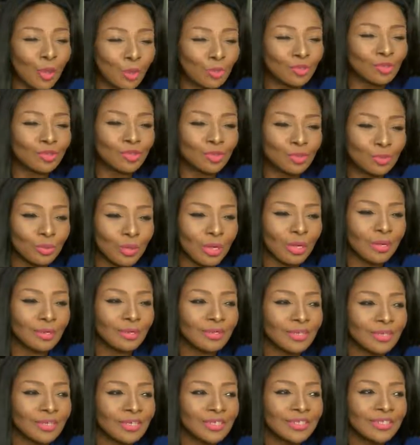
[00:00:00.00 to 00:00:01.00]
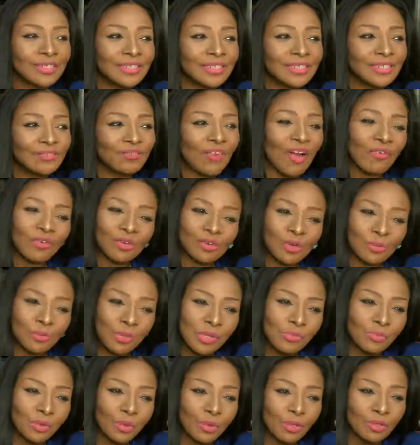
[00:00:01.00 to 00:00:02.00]
close to about
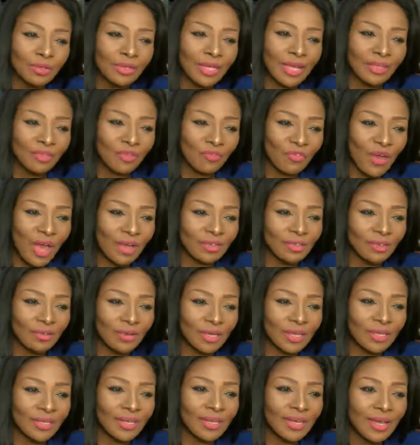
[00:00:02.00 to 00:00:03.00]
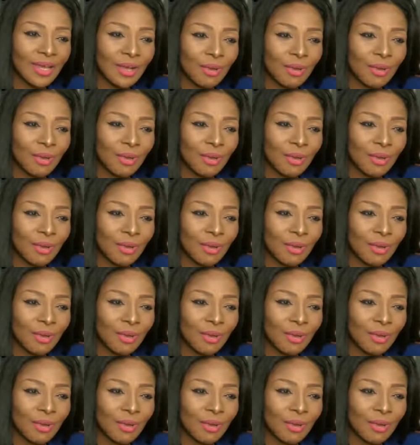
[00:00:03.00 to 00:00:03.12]
500 people at the factory.